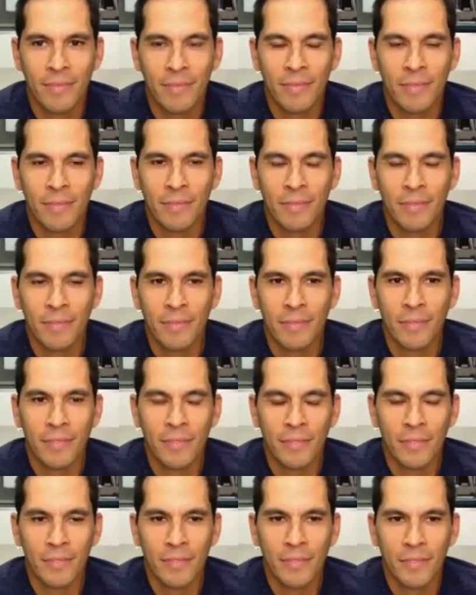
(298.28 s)

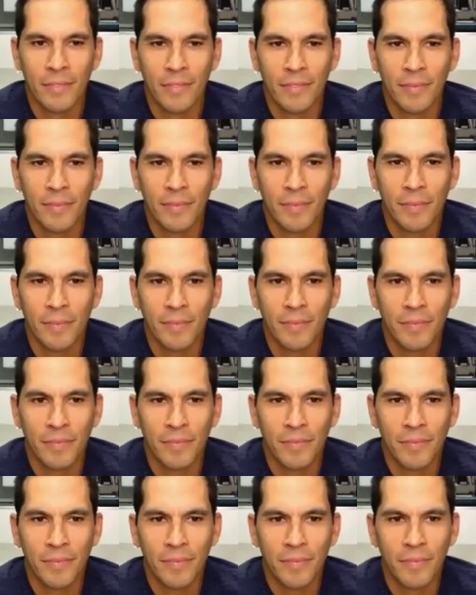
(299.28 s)

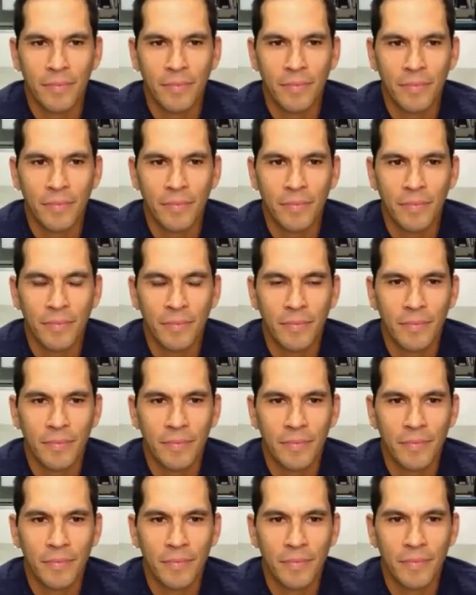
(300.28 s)

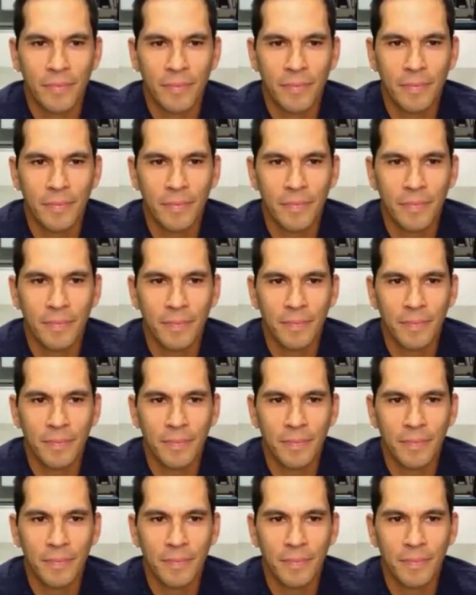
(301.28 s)
This person isn't speaking.